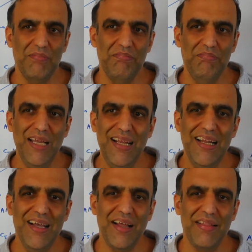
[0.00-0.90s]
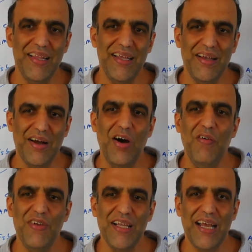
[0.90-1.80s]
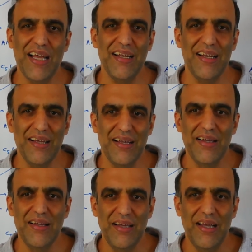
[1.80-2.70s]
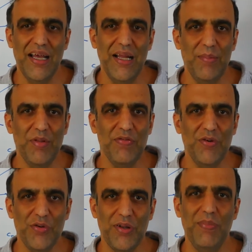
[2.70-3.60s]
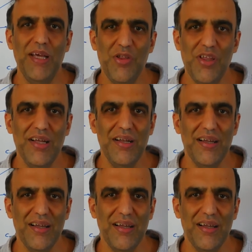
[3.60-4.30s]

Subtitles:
mainly I think how we can help for the patient.